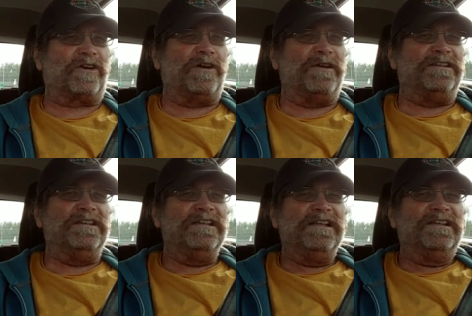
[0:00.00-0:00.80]
with
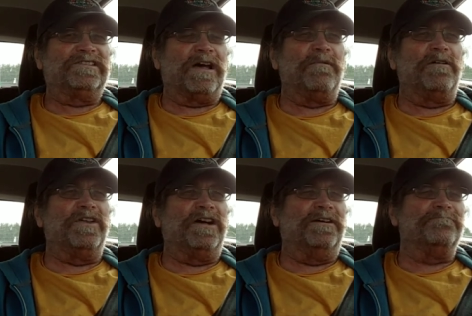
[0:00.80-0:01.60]
some of
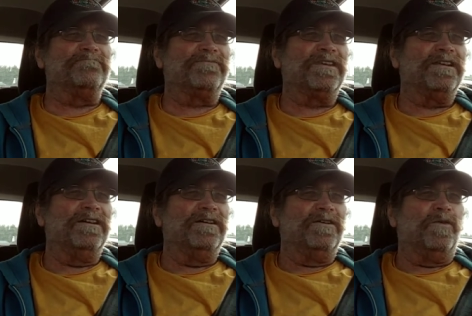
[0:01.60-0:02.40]
the
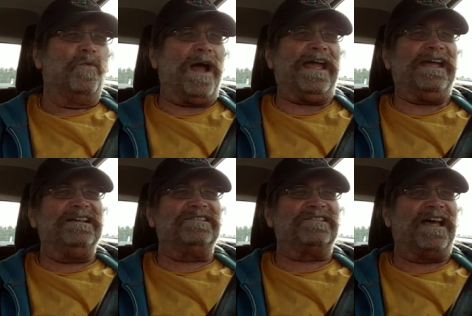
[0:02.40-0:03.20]

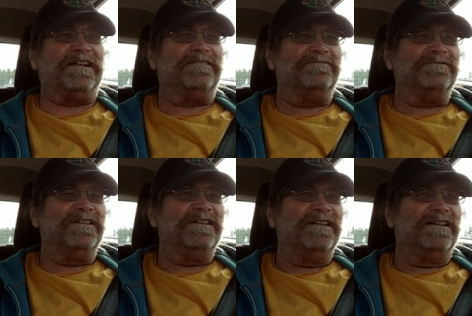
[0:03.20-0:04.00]
ways that
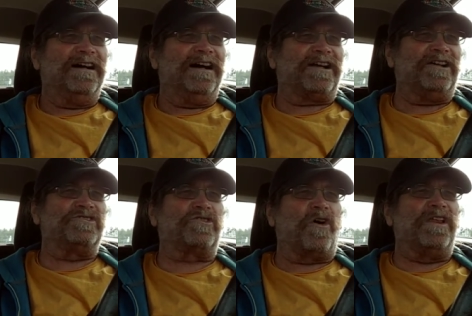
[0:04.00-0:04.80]

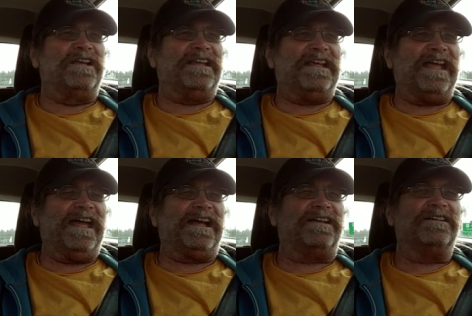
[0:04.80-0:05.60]
controlling the
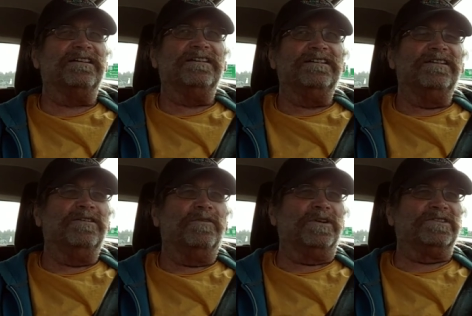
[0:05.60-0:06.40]
ick
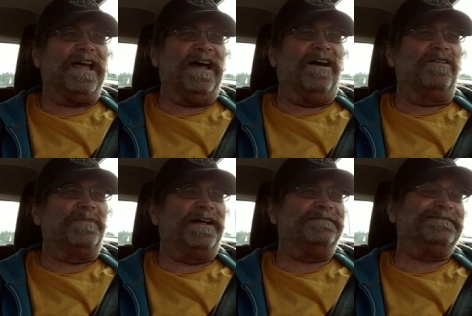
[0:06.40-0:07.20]
was held,
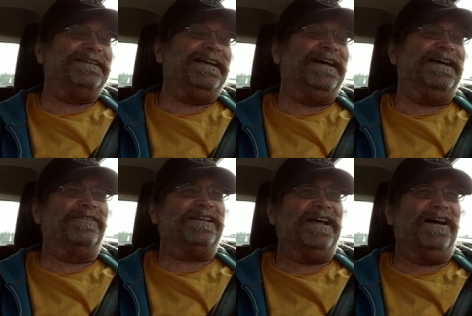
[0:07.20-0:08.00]
but eh,
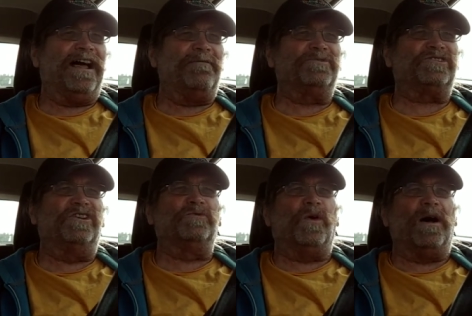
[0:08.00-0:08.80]
what the hell? I'm
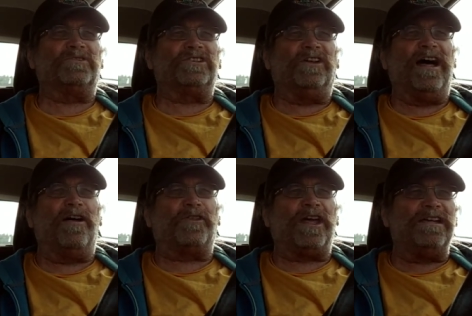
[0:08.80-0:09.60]
still I'm still
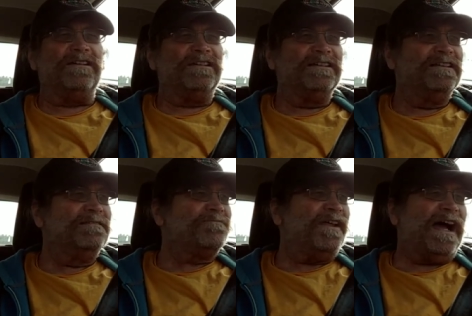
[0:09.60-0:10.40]
healthy.
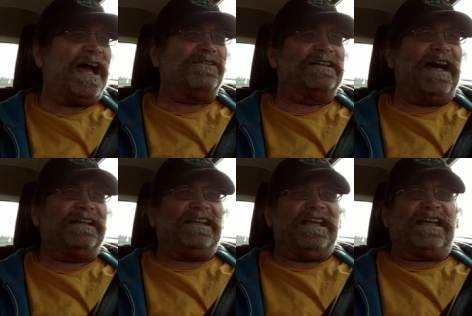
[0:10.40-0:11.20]
I haven't
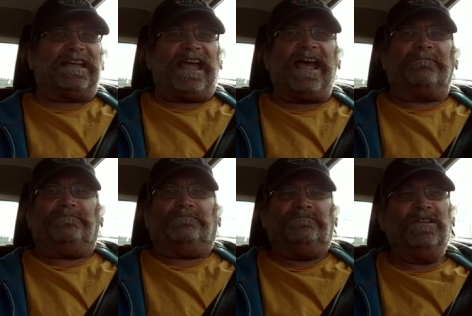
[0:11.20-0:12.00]
got the ick yet.
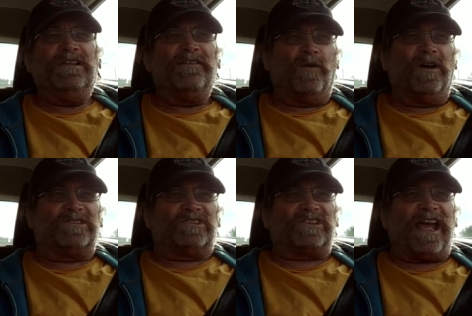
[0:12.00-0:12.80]
There was
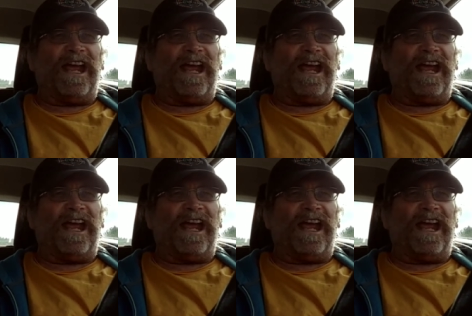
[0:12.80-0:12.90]
a scare,